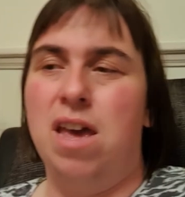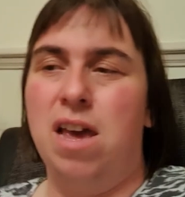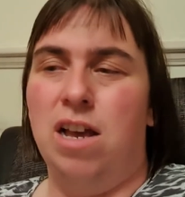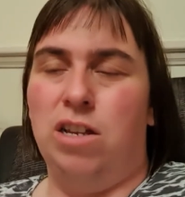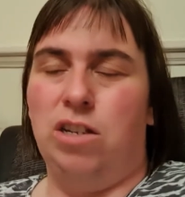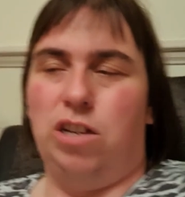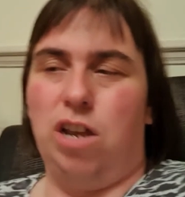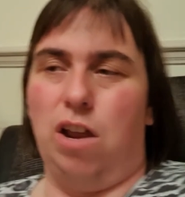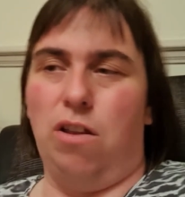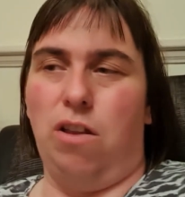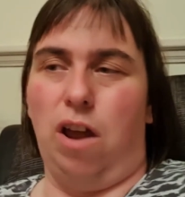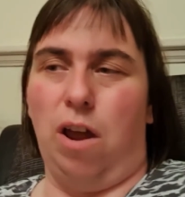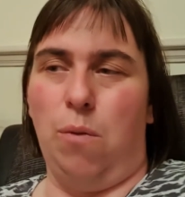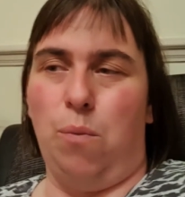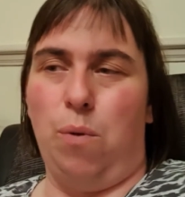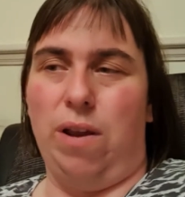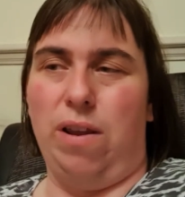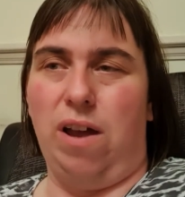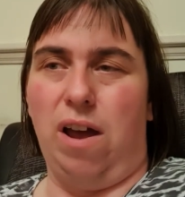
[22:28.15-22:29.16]
So like
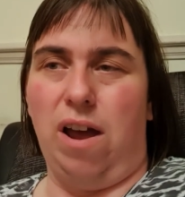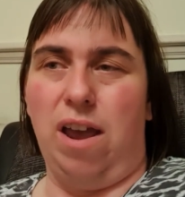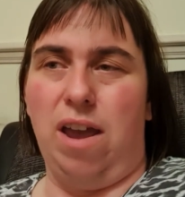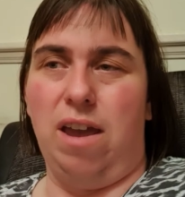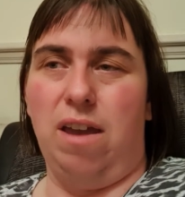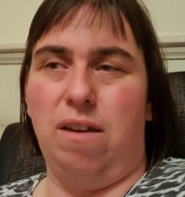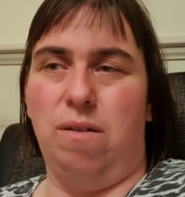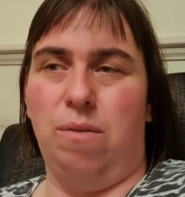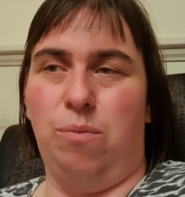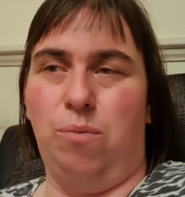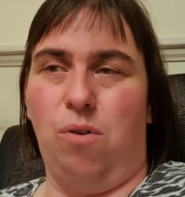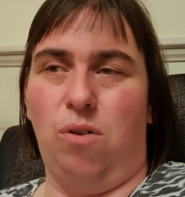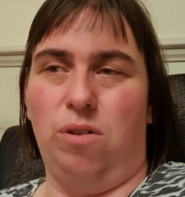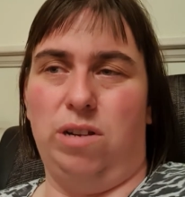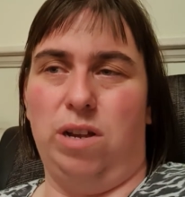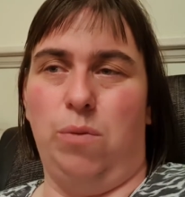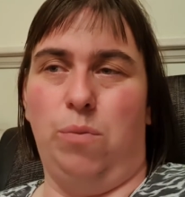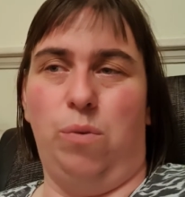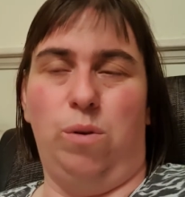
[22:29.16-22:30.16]
when I
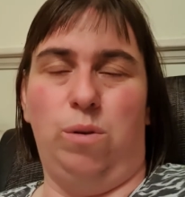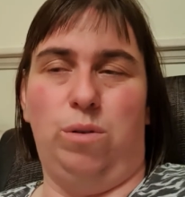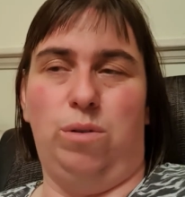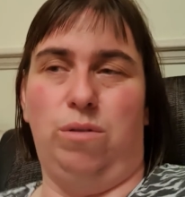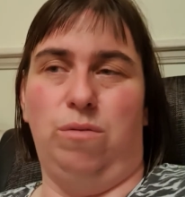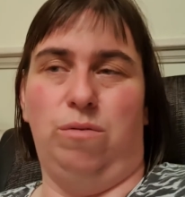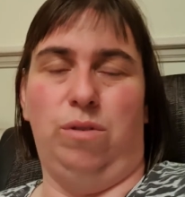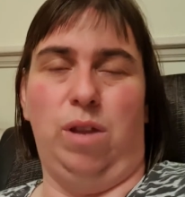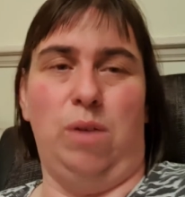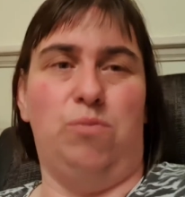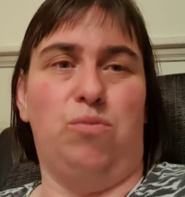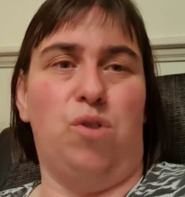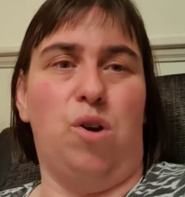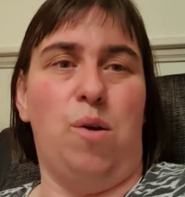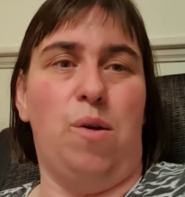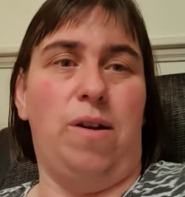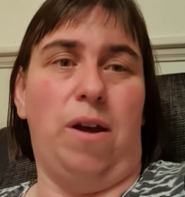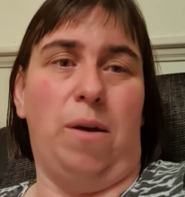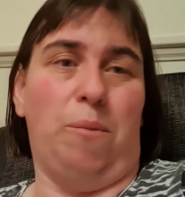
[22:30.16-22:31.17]
was
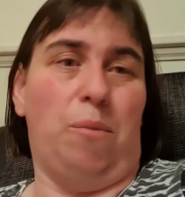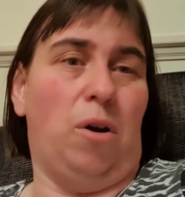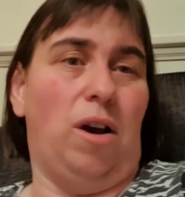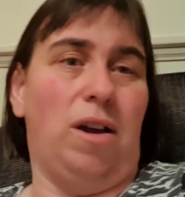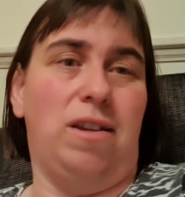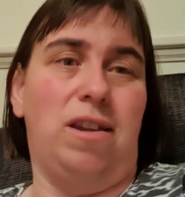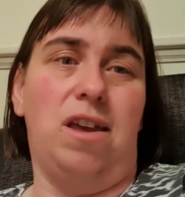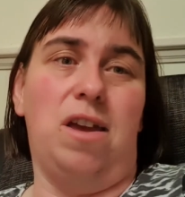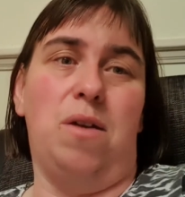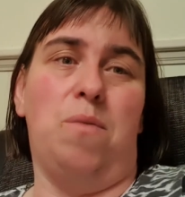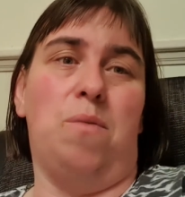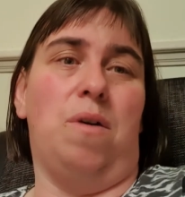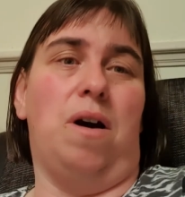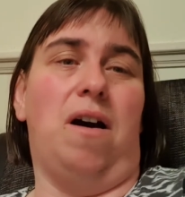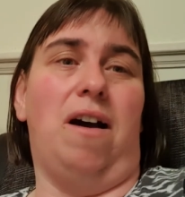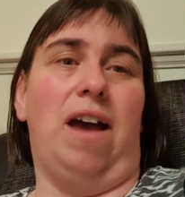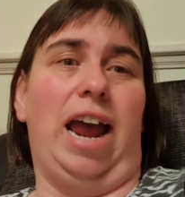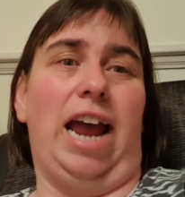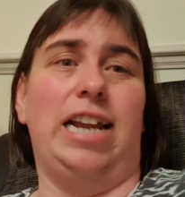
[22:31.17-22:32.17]
growing up, I knew
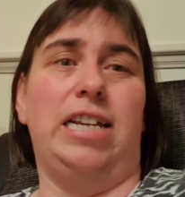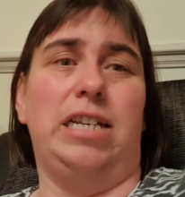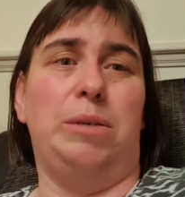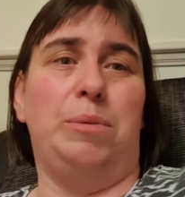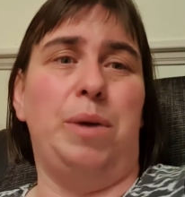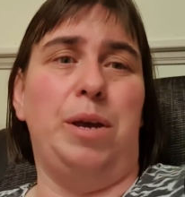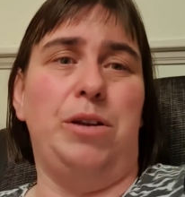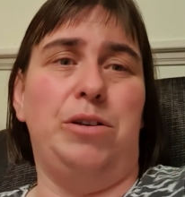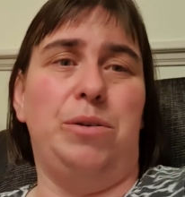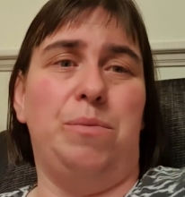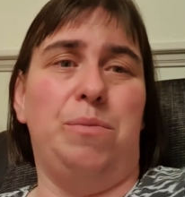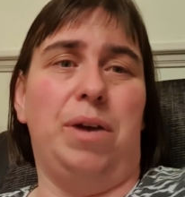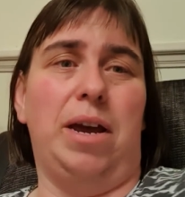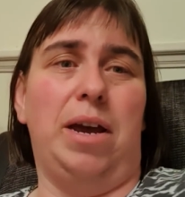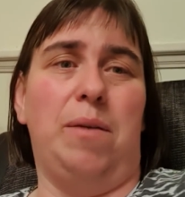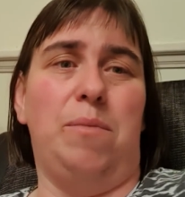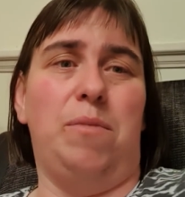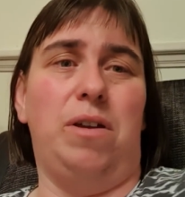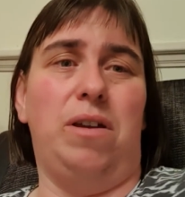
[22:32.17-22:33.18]
I had a speech
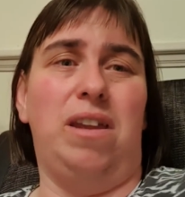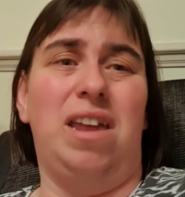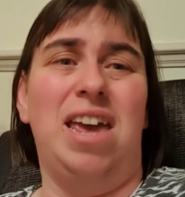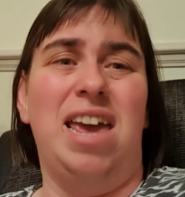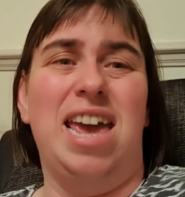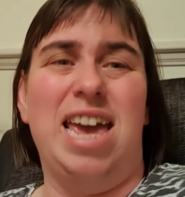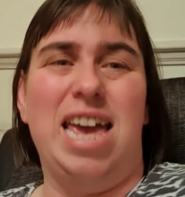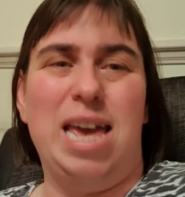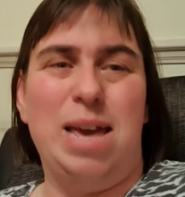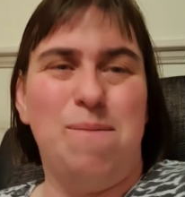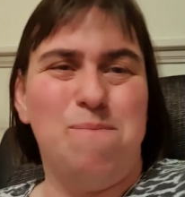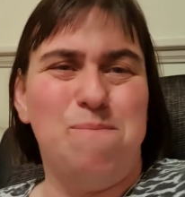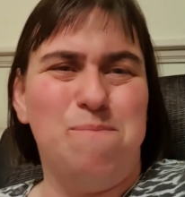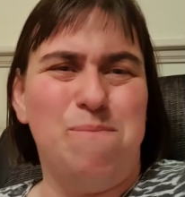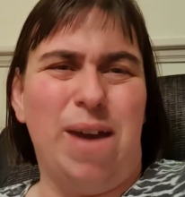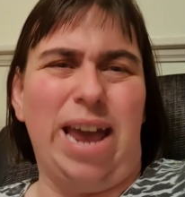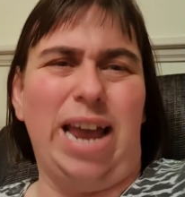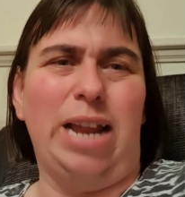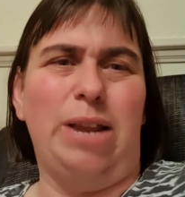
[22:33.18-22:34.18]
impairment. It
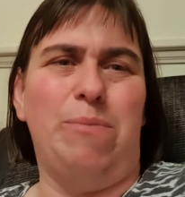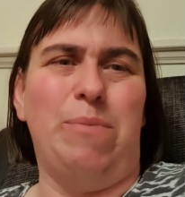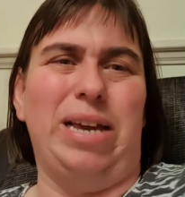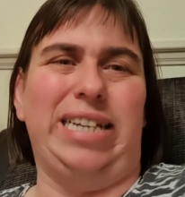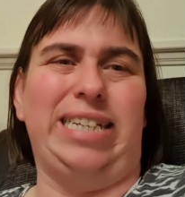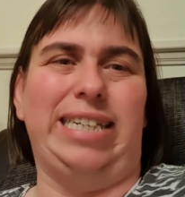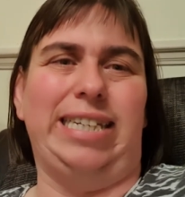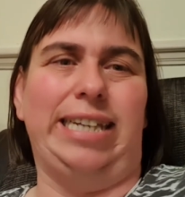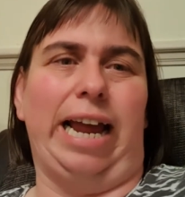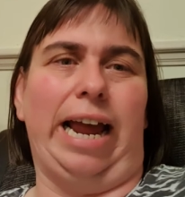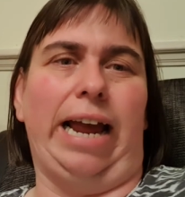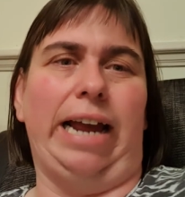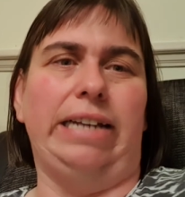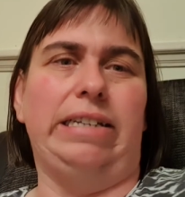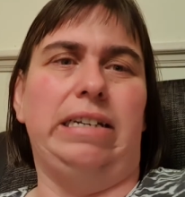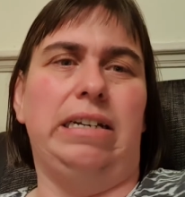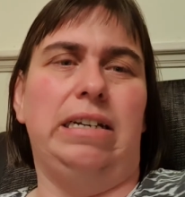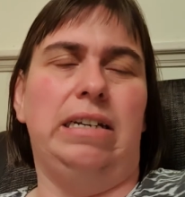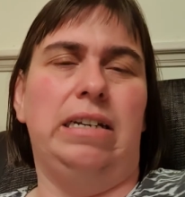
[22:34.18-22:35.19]
made me
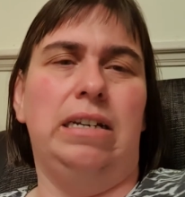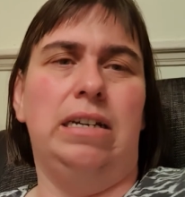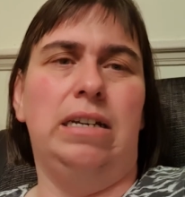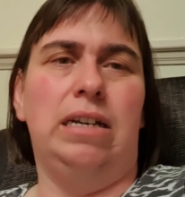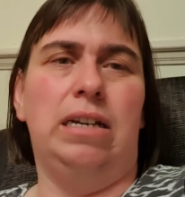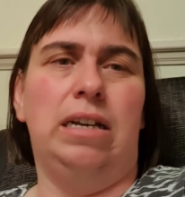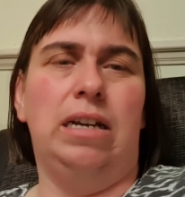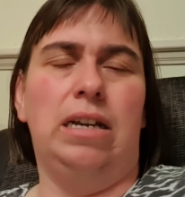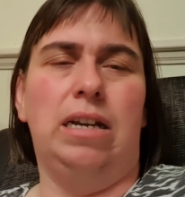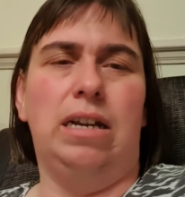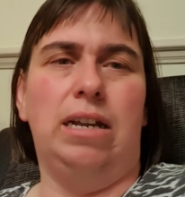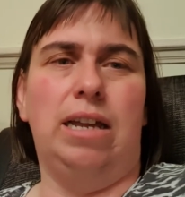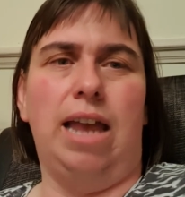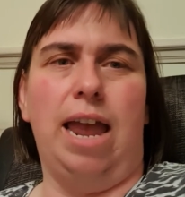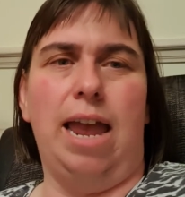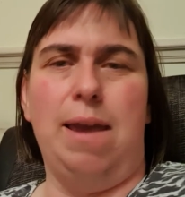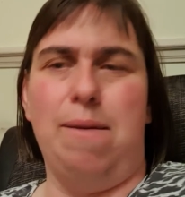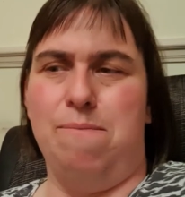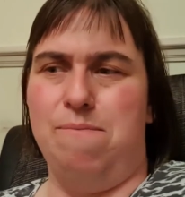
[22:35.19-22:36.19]
sad.
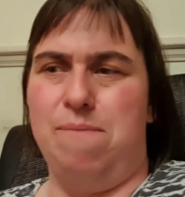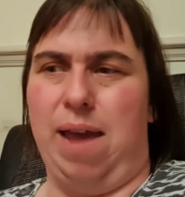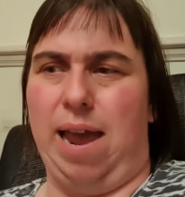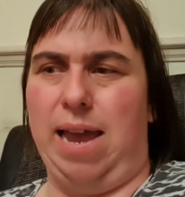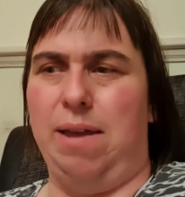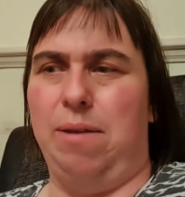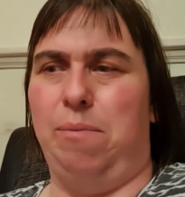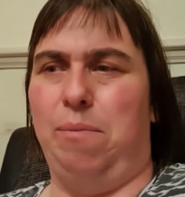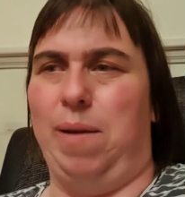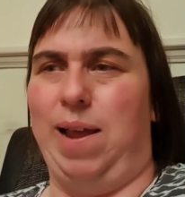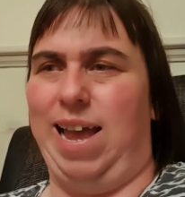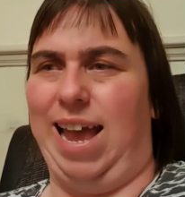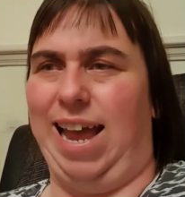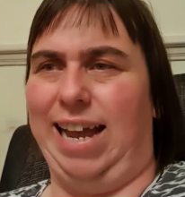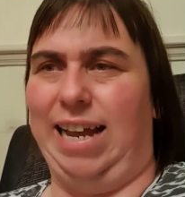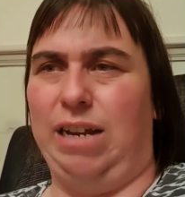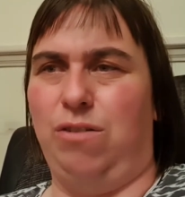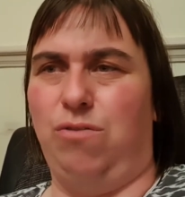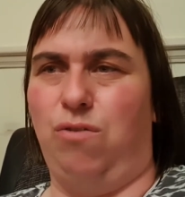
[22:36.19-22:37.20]
It made me
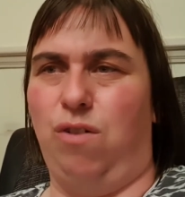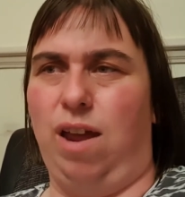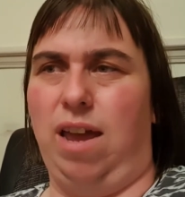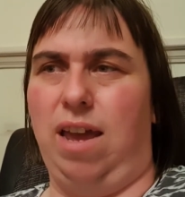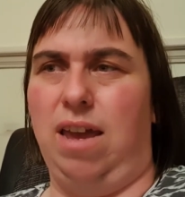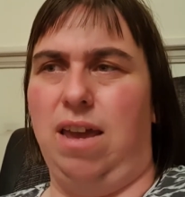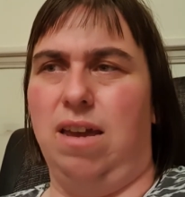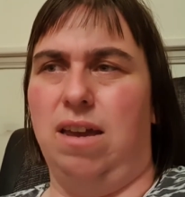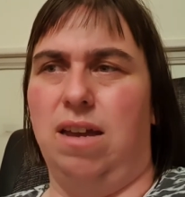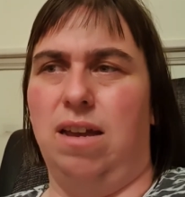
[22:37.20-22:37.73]
angry.